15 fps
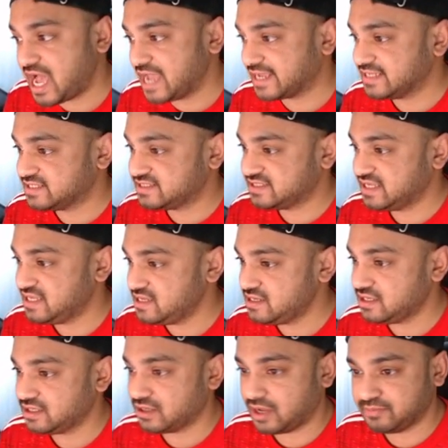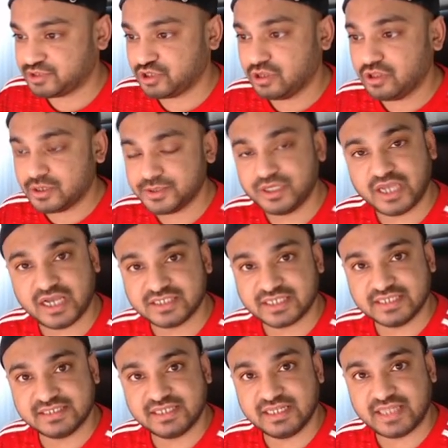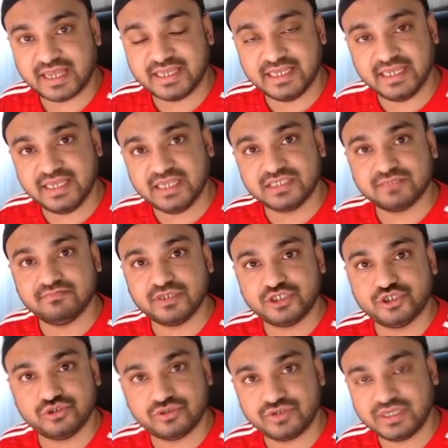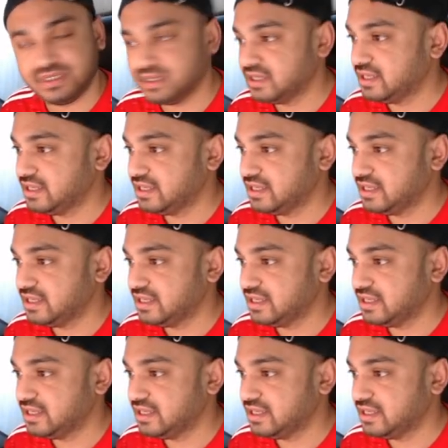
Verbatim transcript: I can see, you know, I'm sure a lot of you guys can see that he is maturing